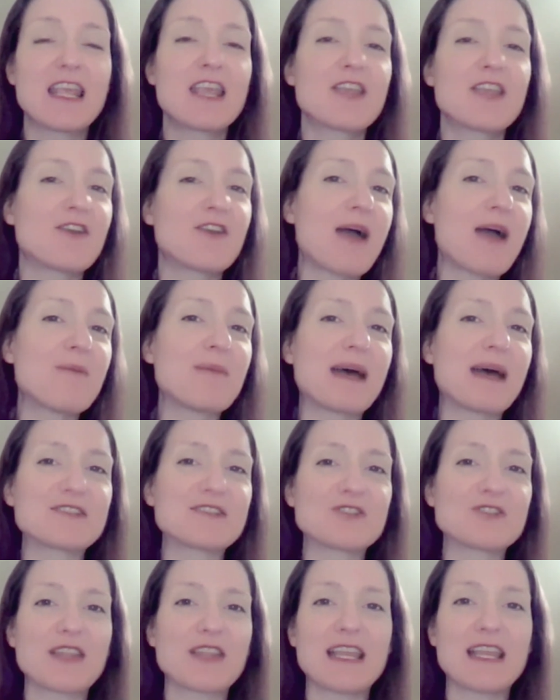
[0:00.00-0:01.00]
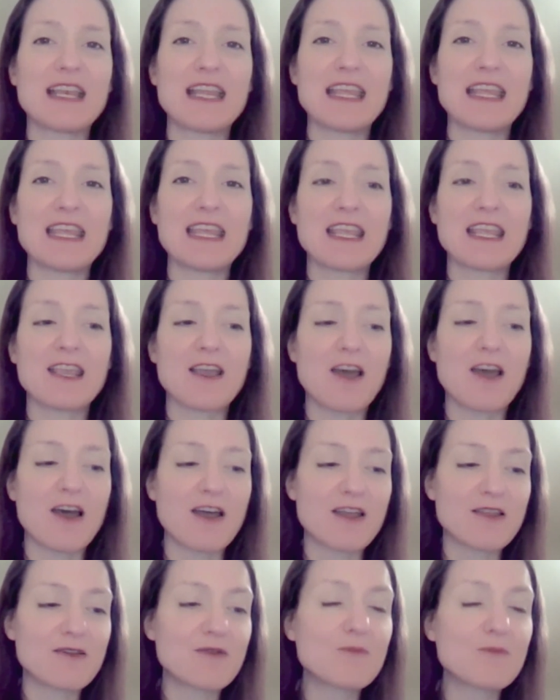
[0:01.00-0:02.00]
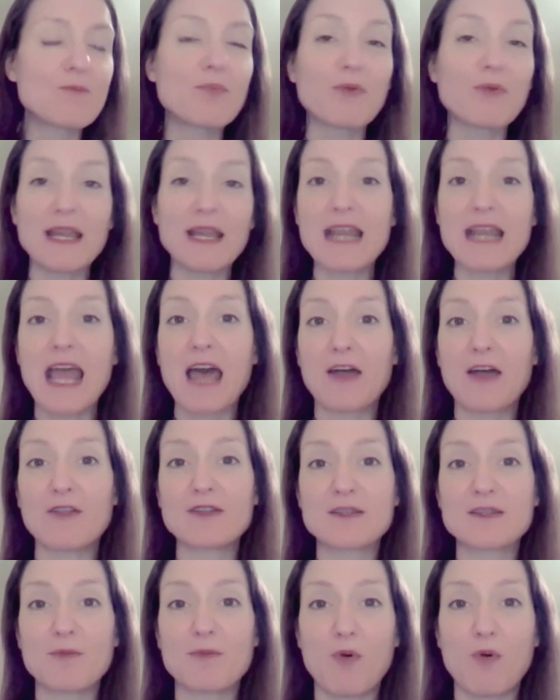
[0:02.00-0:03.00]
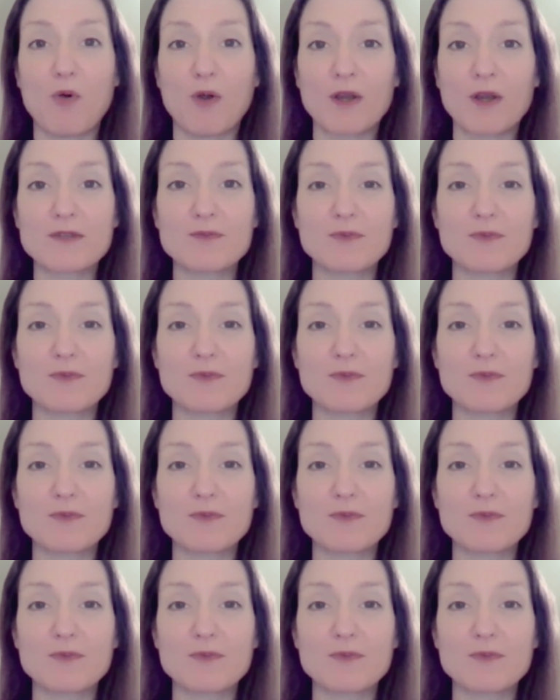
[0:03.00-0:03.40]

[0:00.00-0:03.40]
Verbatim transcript: You're not modulating brain health support